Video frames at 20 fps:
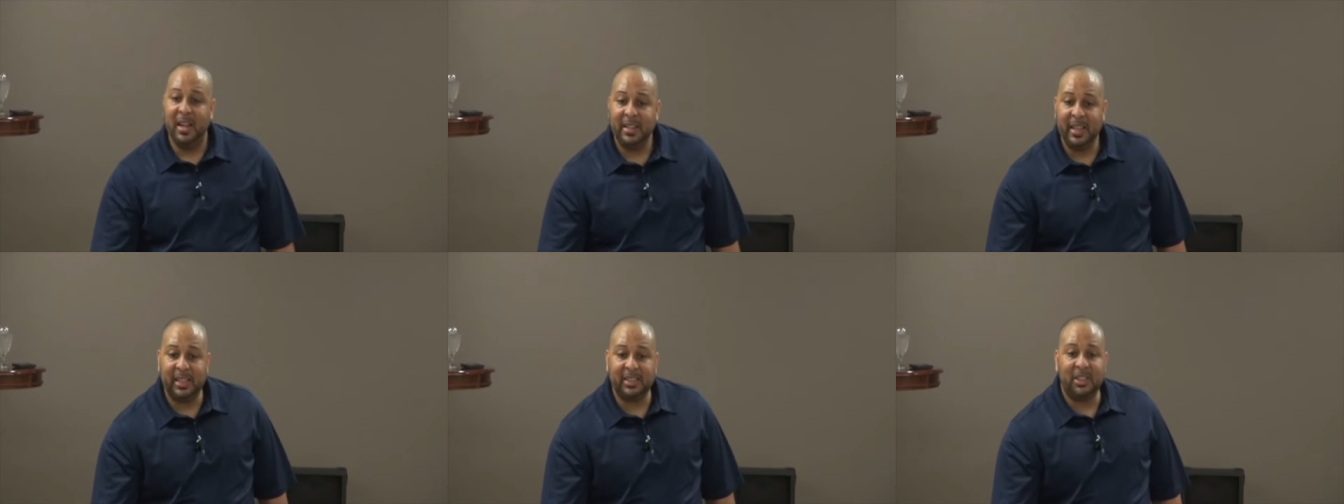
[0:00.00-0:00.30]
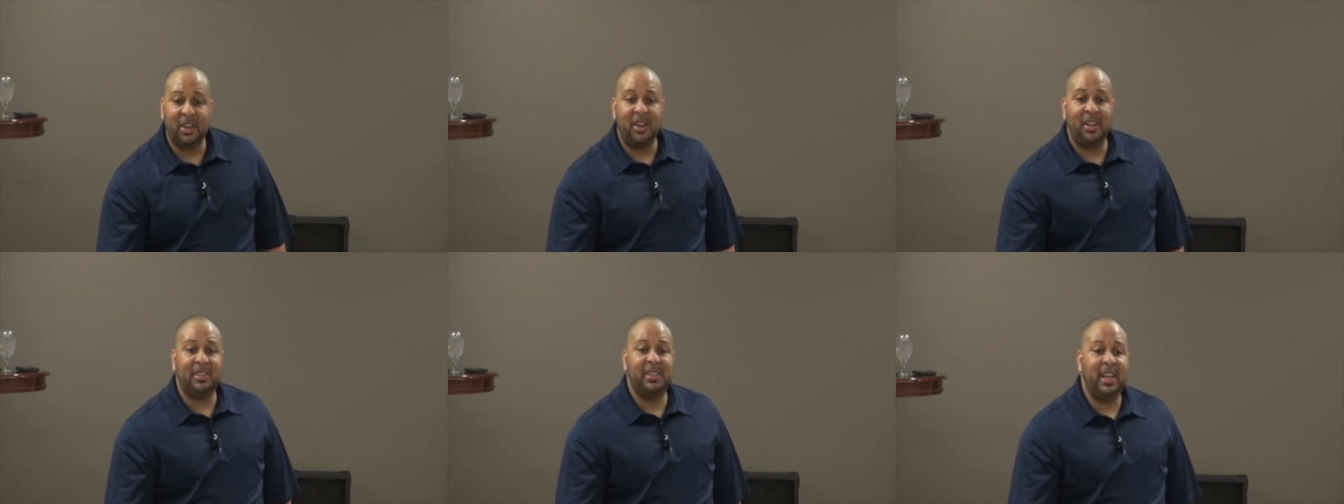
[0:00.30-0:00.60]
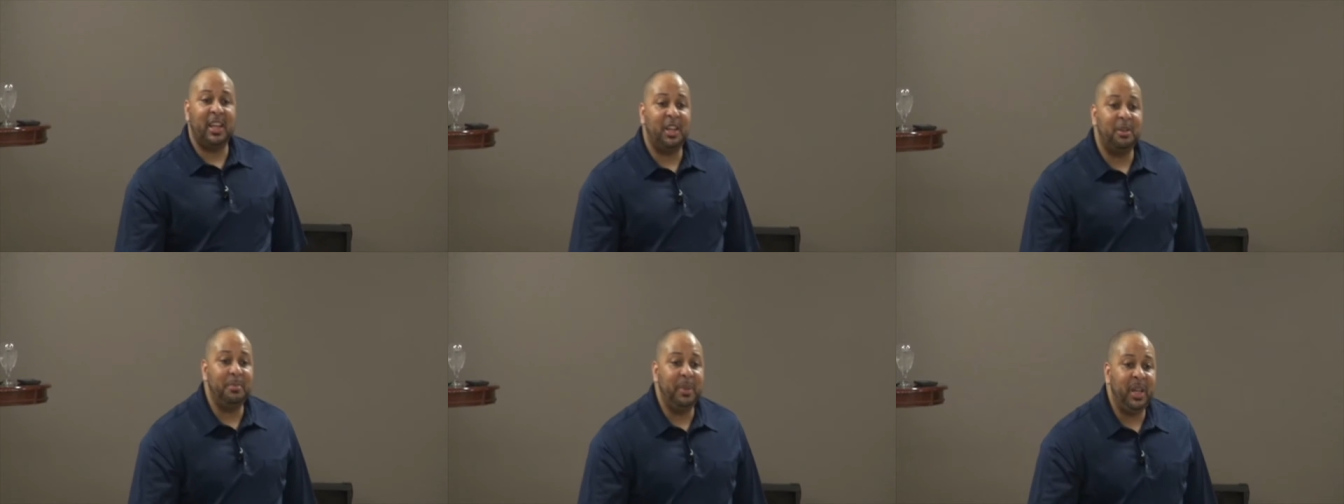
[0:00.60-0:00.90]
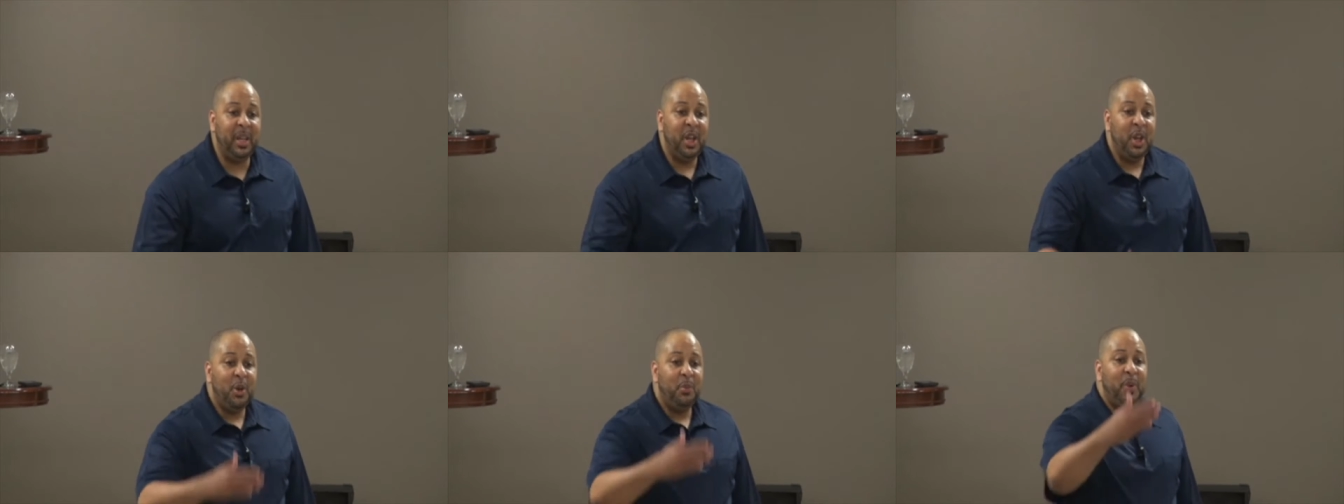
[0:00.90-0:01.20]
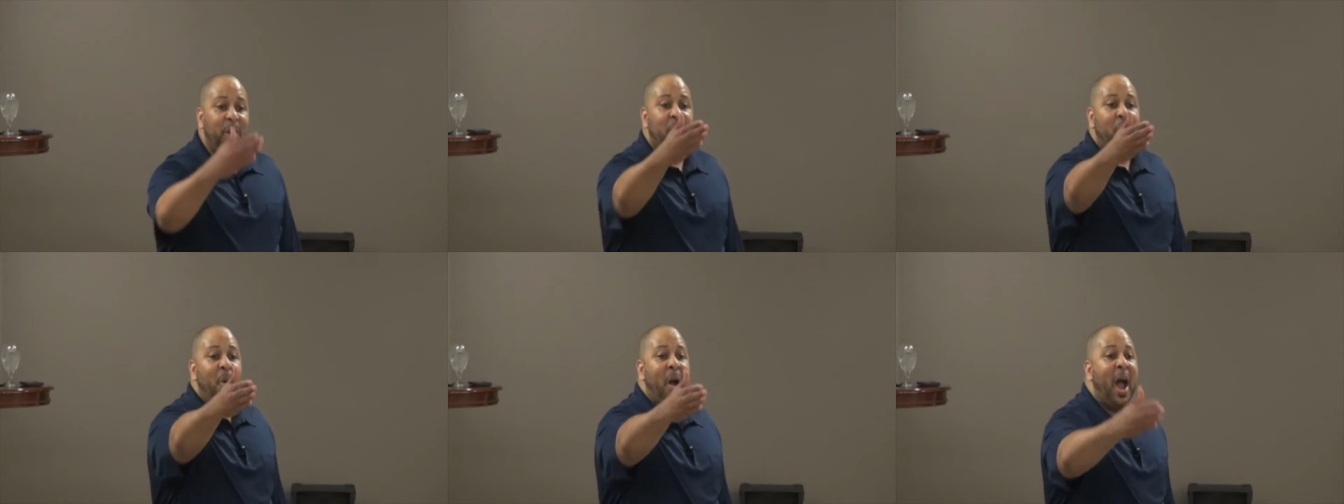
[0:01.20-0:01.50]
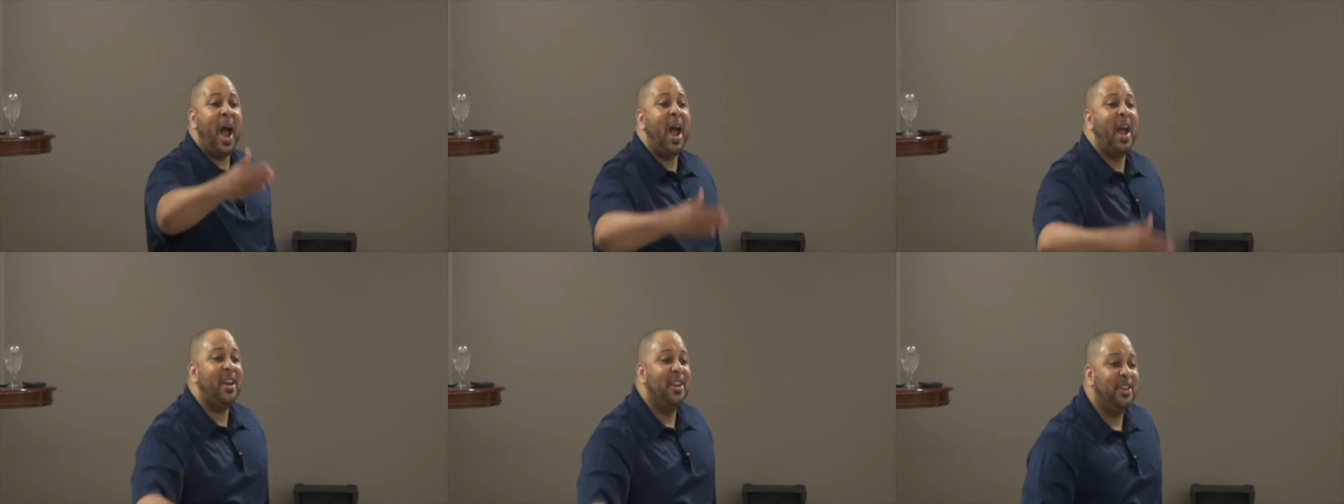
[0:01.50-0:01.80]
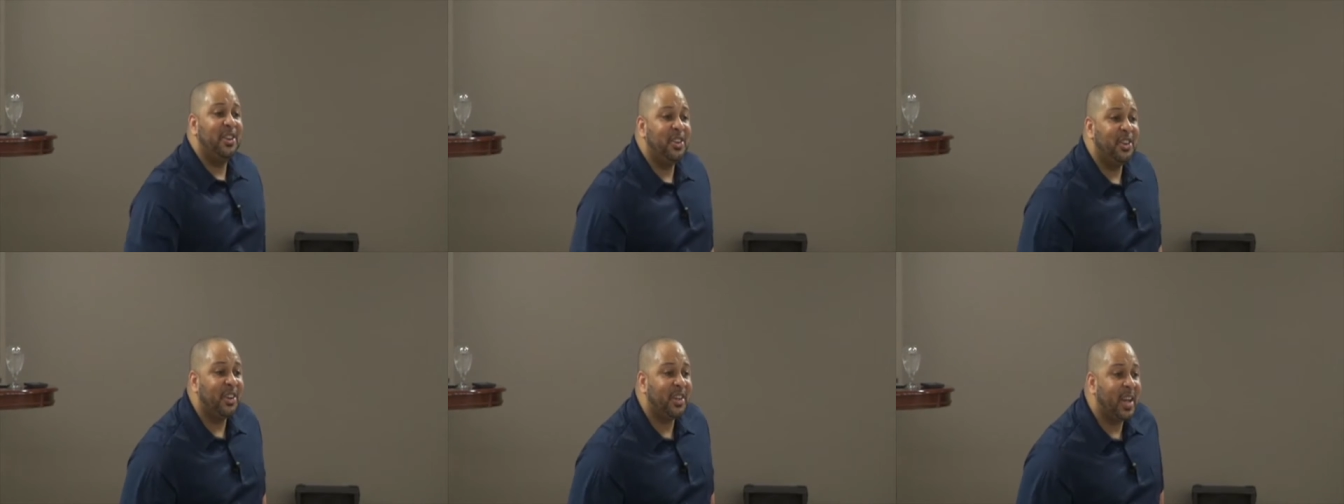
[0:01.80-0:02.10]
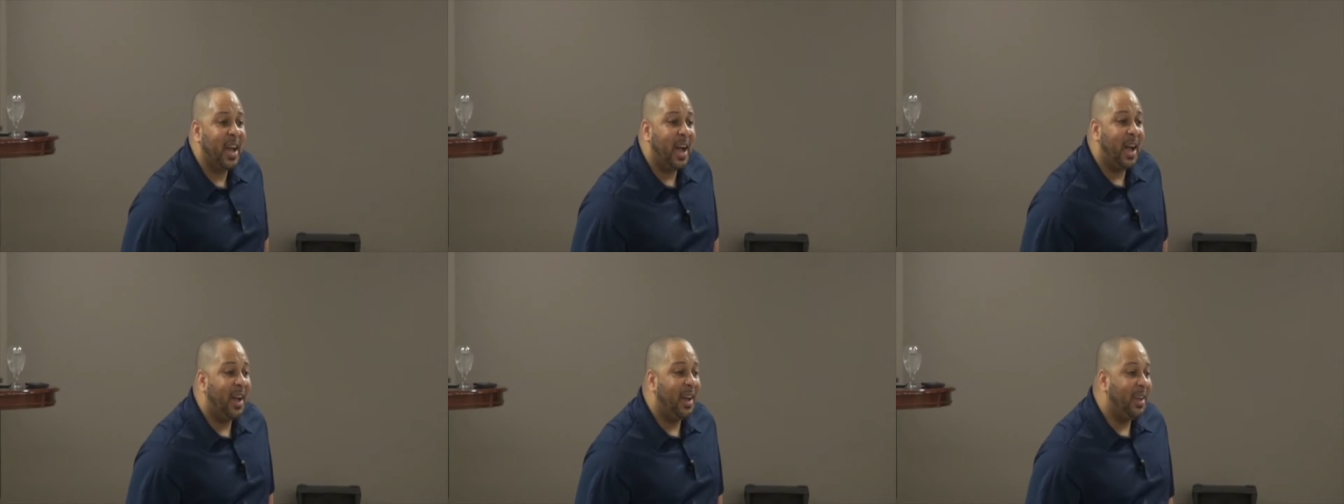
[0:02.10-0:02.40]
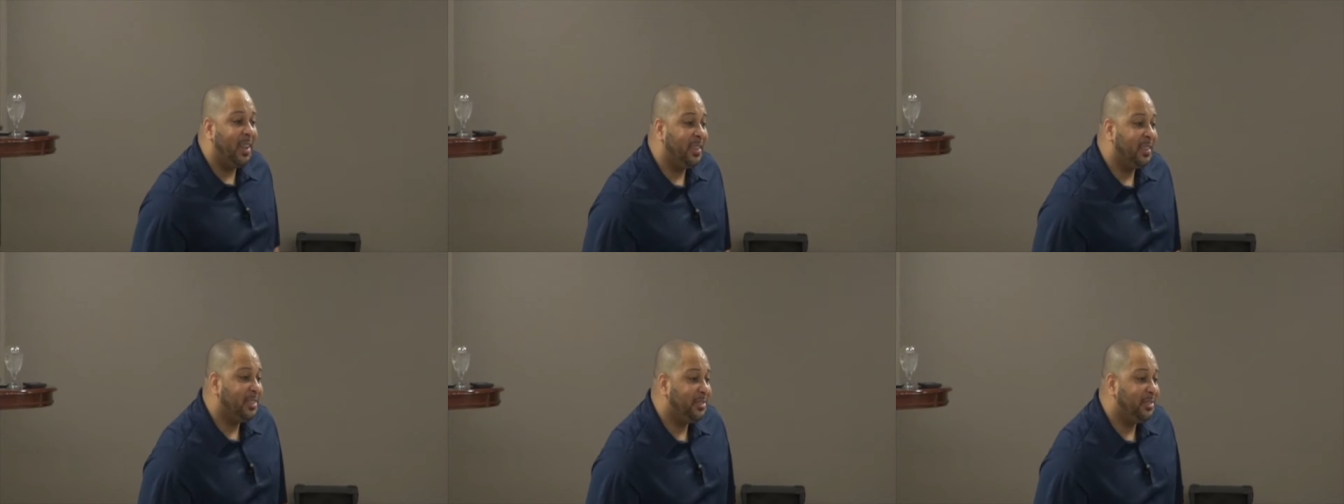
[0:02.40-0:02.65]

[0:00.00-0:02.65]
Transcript: they started telling me, we don't hire your kind.